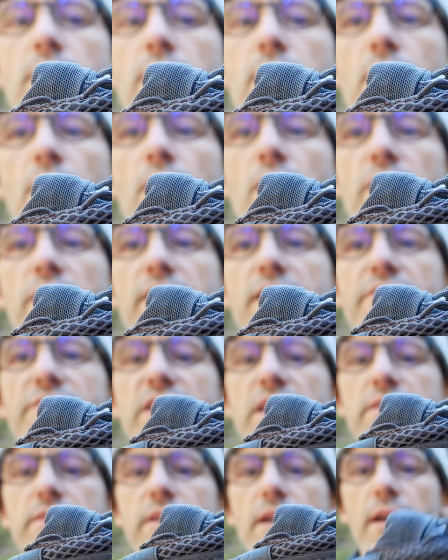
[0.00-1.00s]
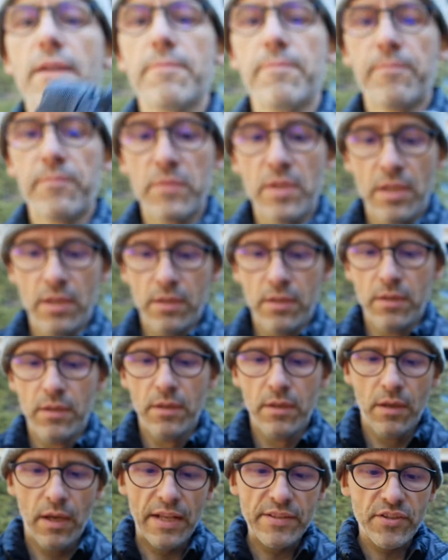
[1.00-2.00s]
on the left hand side.
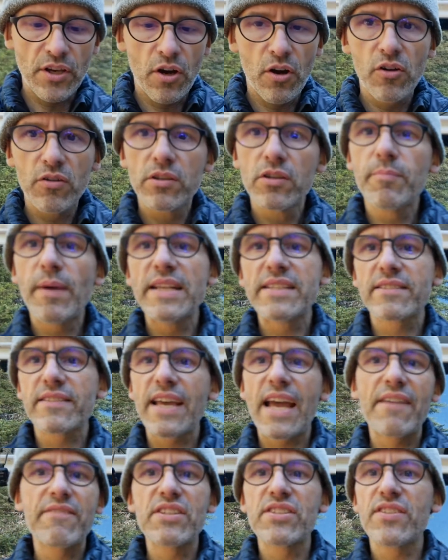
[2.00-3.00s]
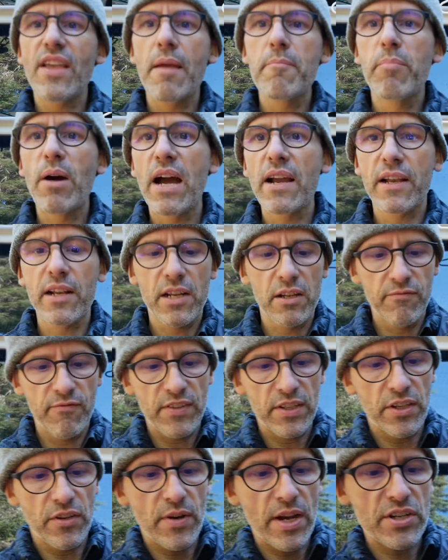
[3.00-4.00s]
And so you basically have the same pocket
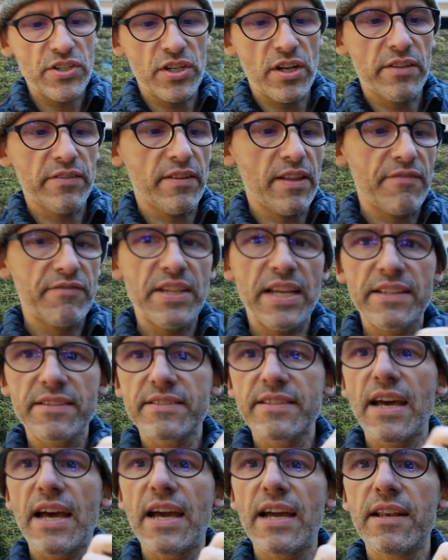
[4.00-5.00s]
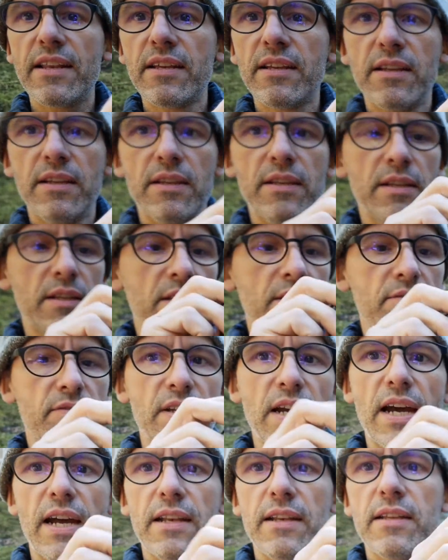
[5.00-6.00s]
configuration on the left hand side. You've
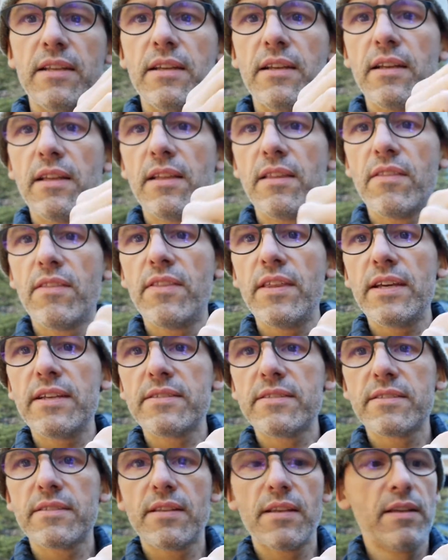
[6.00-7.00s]
got this